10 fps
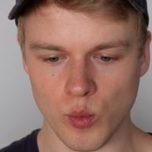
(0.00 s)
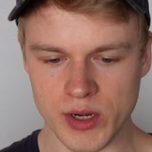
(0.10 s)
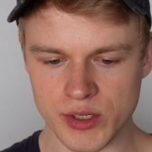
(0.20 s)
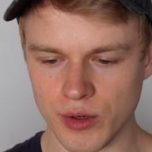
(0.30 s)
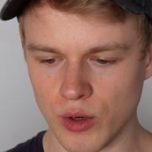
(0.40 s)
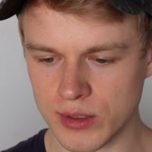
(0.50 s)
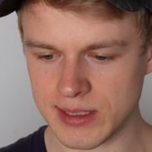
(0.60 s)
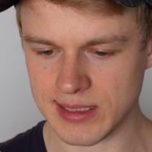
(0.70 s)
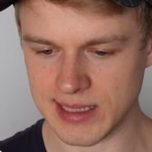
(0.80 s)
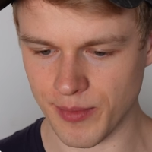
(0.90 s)
which
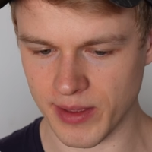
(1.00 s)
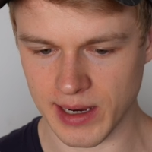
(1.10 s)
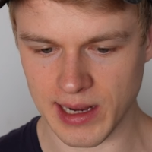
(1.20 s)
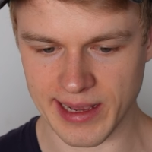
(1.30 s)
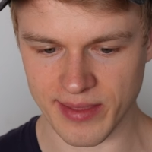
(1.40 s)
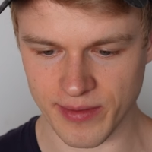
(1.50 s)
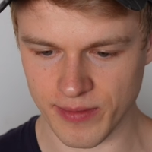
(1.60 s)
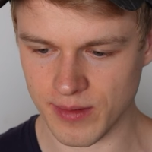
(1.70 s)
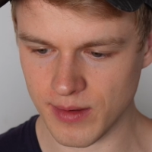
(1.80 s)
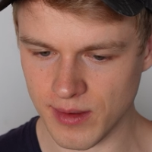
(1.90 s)
looks something like
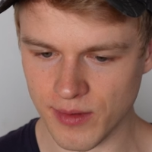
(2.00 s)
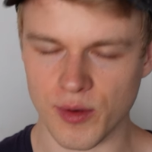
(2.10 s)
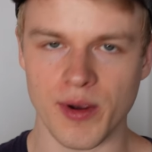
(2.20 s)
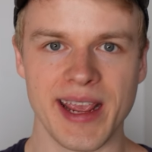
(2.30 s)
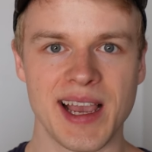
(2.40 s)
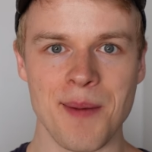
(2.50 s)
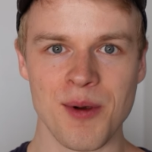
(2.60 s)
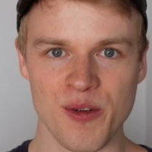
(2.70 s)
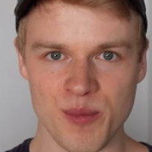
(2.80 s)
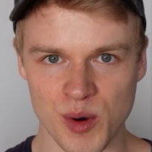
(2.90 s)
this. So a
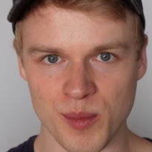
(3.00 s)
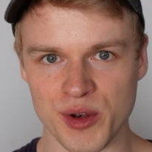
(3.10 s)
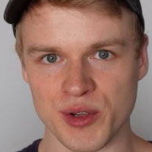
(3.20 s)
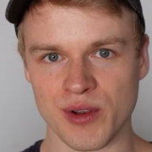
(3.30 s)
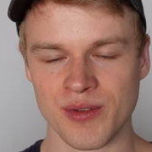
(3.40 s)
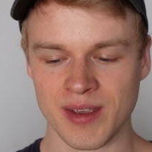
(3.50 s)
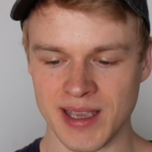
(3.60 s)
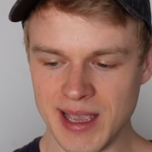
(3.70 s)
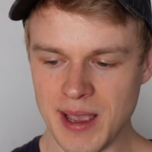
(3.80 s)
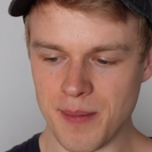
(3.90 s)
couple of more modules,
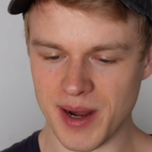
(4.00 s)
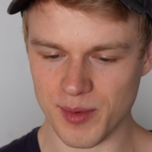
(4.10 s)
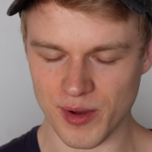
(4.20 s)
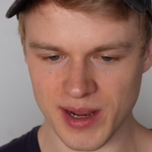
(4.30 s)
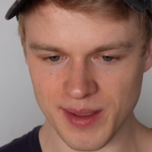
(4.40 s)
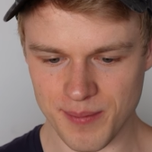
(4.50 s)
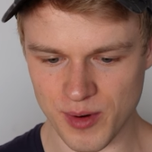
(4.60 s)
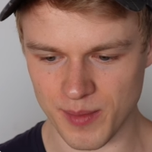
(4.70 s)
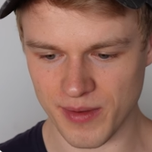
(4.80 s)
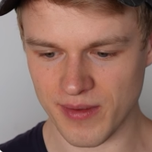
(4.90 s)
but I'm gonna
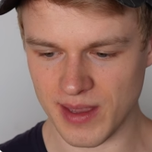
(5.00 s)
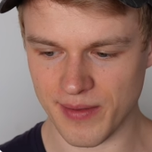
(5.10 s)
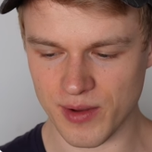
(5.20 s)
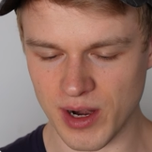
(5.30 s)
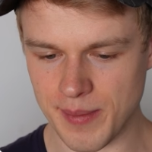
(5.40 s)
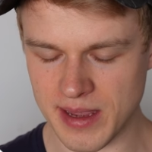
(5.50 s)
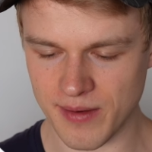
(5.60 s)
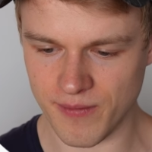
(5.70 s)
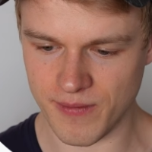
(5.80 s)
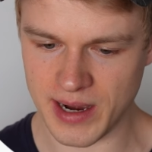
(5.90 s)
promise it's gonna be
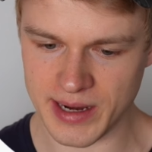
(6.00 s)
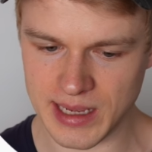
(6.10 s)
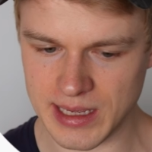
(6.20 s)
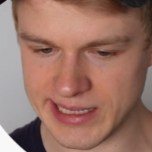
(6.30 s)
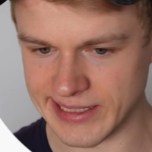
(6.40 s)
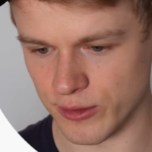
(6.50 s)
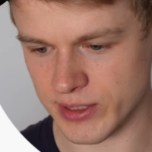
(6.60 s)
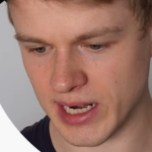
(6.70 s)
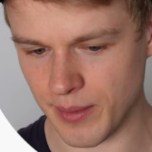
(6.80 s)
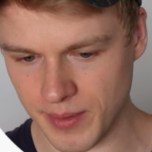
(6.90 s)
very easy to
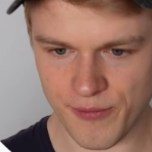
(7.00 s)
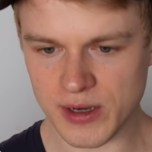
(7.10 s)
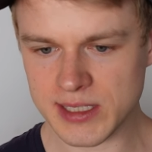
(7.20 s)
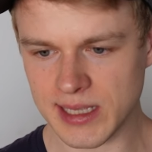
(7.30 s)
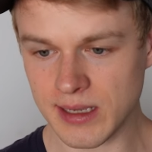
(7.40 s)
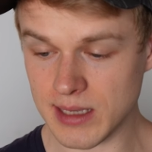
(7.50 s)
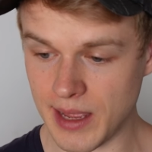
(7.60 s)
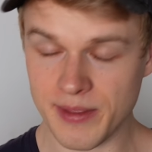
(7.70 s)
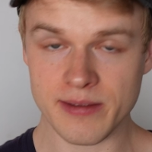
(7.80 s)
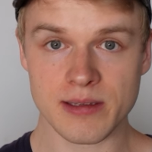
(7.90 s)
set up. The first thing,
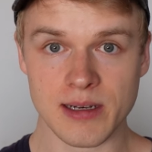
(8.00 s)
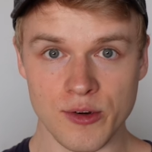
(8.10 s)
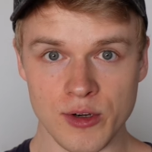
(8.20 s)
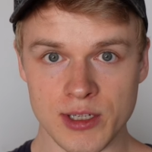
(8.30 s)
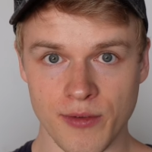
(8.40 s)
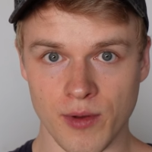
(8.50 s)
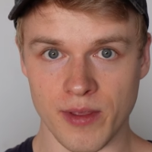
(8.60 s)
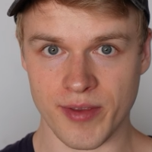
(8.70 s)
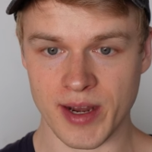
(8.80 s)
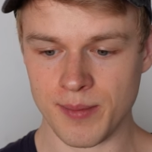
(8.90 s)
and this is literally just for
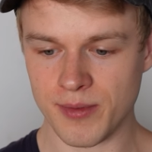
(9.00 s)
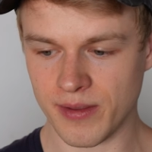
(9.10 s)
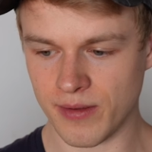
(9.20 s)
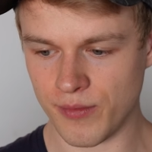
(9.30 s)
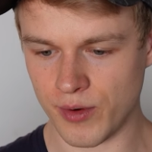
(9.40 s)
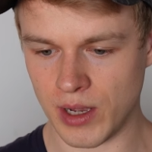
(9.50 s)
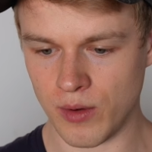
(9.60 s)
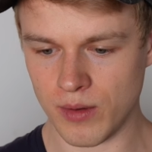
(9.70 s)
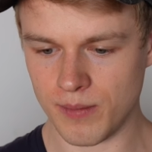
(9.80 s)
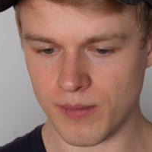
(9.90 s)
the setup, this is for
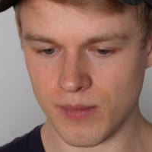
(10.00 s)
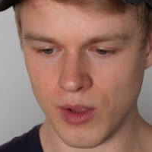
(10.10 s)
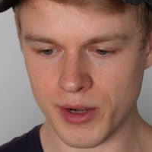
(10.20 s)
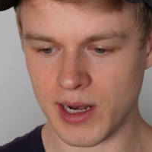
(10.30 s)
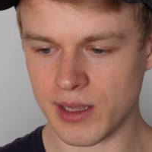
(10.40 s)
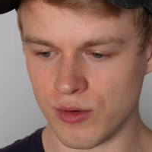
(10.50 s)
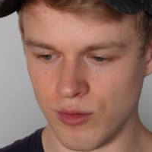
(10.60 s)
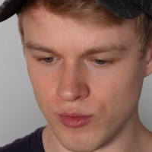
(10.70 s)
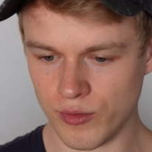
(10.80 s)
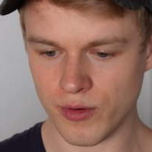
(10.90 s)
now not like to
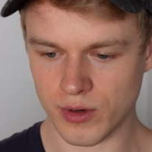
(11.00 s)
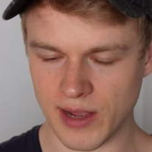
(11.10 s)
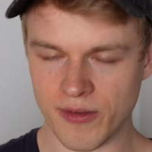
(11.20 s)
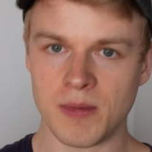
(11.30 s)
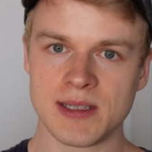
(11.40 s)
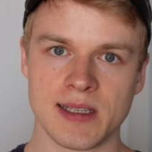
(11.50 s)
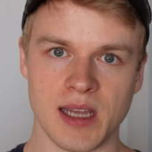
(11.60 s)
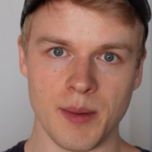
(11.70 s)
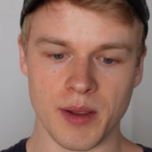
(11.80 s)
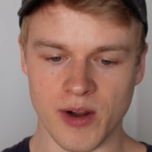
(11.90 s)
use or customize the
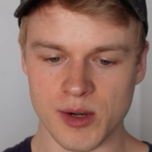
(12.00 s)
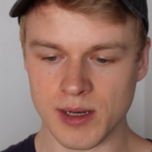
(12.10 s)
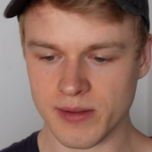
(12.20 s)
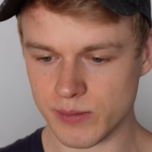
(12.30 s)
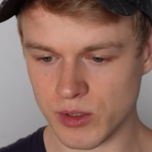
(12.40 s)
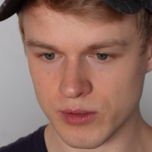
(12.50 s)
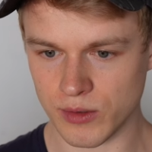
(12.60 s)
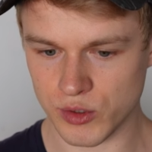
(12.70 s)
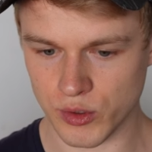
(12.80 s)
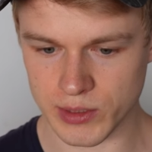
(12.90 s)
dynamic variables. I'm just
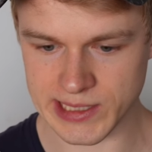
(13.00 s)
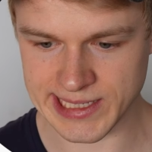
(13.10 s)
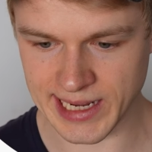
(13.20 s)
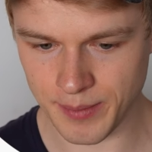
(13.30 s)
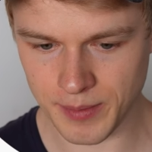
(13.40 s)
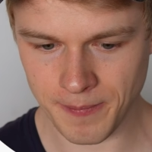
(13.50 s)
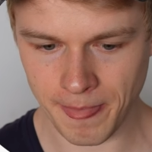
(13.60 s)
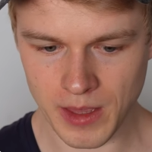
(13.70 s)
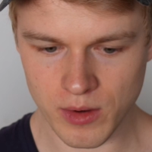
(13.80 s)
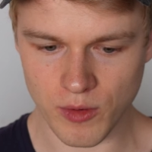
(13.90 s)
gonna show you the setup.
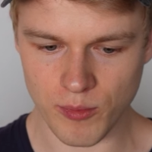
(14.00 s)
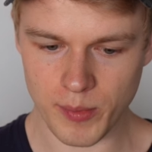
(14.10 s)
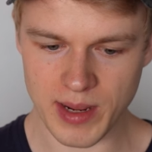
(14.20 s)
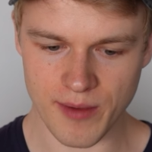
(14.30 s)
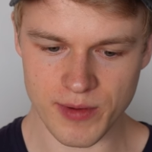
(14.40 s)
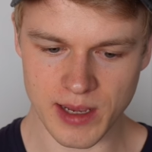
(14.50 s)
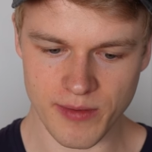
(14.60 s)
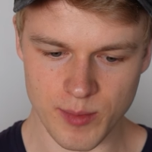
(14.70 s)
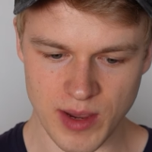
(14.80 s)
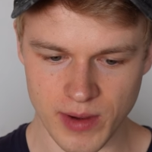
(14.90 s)
Because what we have here
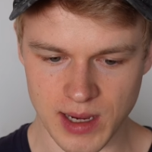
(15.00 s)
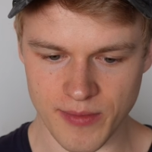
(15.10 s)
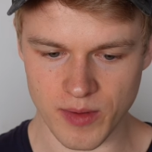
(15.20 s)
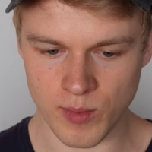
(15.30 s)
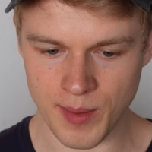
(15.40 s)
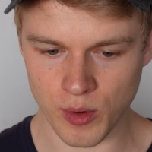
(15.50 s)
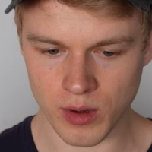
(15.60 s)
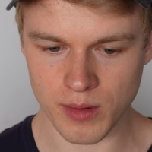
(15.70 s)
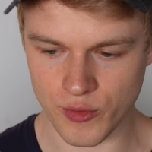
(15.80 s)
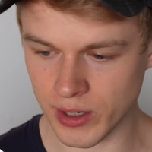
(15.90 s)
is that we have a custom
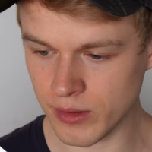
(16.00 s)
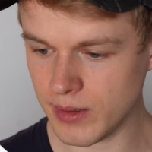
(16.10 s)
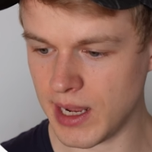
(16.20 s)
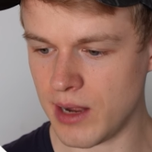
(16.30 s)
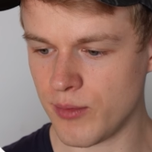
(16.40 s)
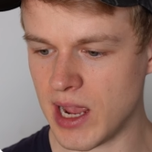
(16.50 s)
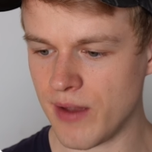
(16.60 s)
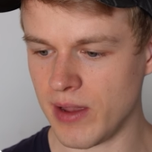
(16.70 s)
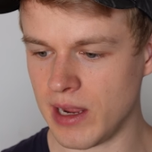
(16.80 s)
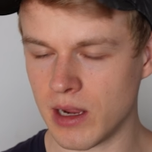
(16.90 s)
webhook trigger and we
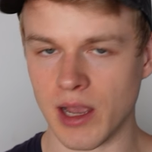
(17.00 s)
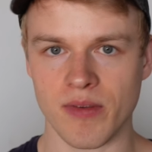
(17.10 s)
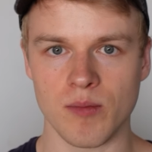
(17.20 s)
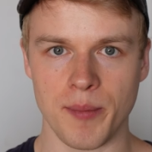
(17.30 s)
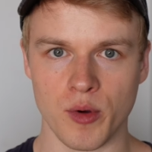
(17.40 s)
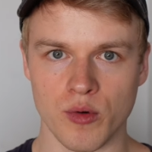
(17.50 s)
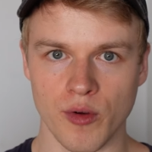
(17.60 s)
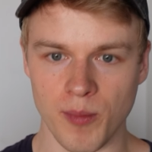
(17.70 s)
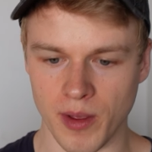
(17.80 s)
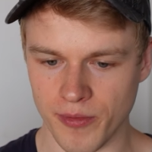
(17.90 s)
have a custom webhook
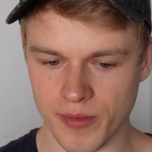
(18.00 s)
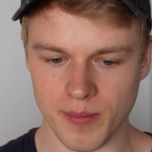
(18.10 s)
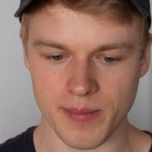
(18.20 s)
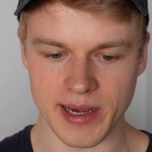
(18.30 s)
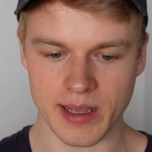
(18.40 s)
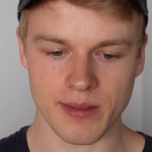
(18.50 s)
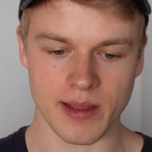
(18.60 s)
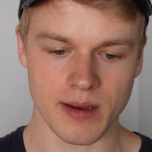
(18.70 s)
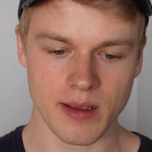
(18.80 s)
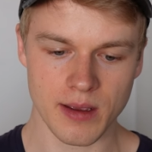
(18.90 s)
response, meaning
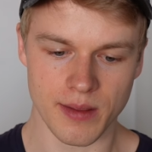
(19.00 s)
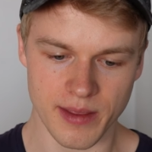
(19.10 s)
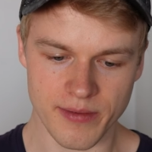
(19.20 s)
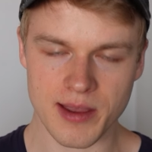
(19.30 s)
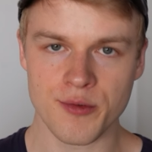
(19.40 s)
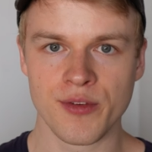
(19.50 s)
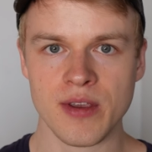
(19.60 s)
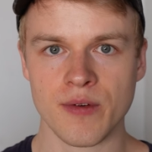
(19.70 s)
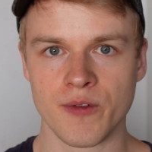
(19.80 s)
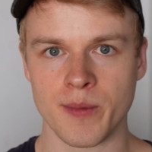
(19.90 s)
that this can
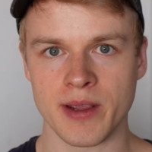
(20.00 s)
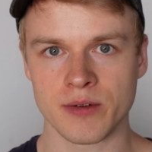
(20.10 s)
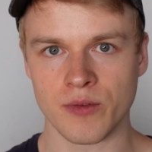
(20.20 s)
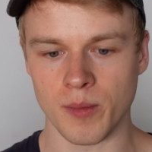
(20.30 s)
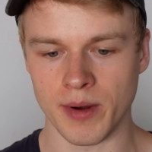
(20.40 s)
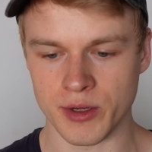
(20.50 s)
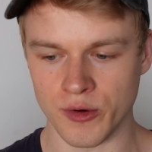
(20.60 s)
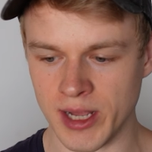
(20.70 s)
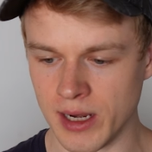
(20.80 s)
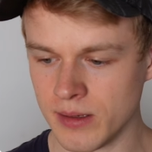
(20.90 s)
receive information from a
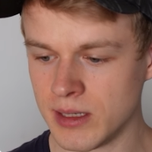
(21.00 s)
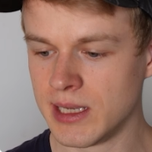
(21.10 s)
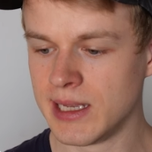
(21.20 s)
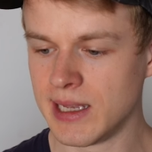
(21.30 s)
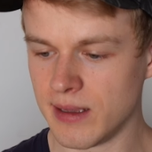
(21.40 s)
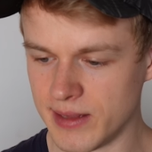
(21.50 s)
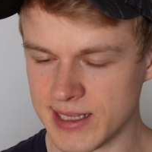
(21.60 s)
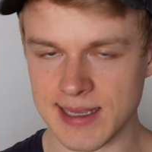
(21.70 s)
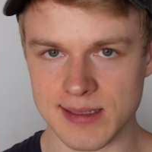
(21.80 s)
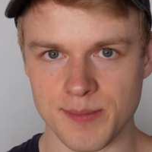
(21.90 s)
URL.
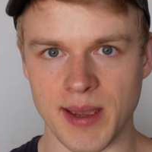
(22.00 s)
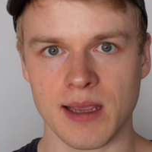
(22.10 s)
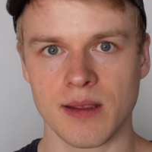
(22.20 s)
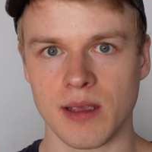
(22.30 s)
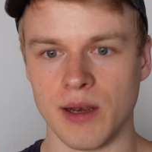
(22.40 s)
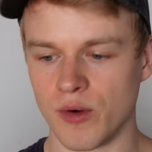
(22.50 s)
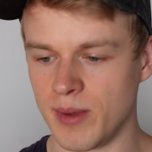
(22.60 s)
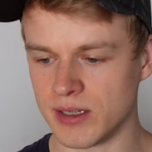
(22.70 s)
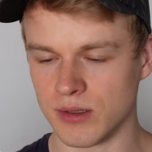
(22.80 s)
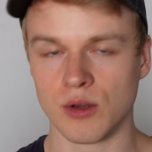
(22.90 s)
This sends back
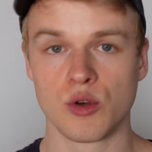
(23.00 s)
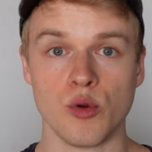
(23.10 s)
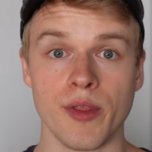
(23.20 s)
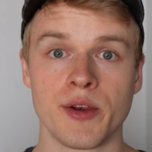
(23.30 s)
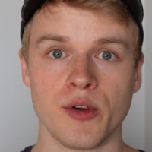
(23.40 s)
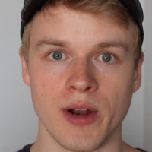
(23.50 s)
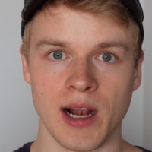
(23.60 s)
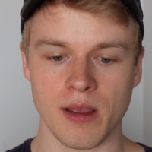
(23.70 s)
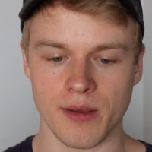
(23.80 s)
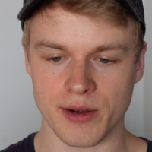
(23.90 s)
information to that
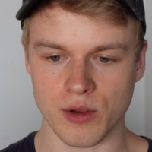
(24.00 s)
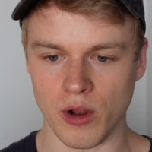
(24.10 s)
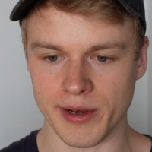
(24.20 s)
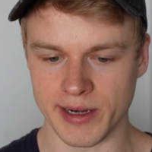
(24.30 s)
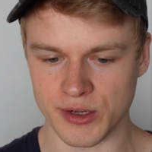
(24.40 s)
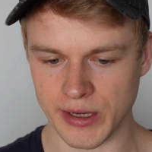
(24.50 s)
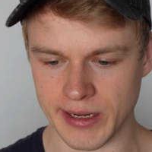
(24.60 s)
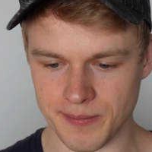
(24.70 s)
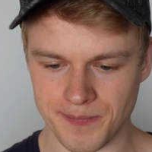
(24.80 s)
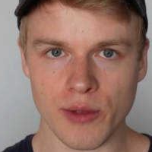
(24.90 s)
URL that called
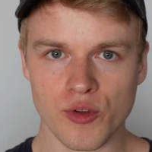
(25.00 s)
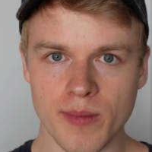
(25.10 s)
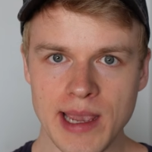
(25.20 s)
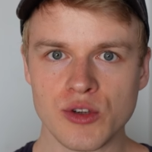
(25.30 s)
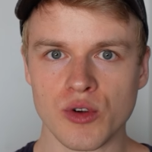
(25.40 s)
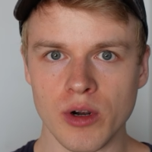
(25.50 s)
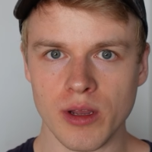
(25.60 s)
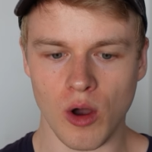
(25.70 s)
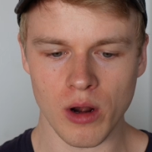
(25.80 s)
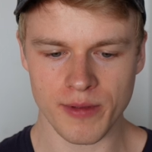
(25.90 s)
initially. Now, to make
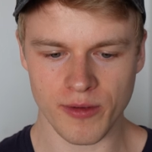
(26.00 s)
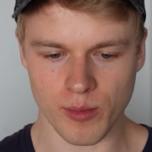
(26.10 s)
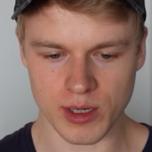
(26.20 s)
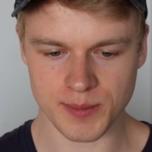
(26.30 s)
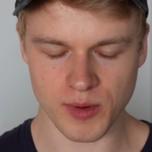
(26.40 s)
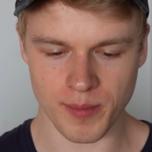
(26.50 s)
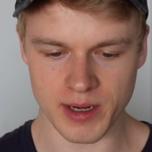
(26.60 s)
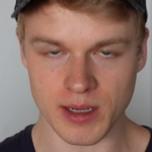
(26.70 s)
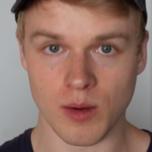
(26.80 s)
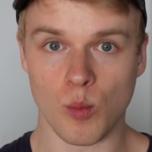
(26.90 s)
sure all of this works properly,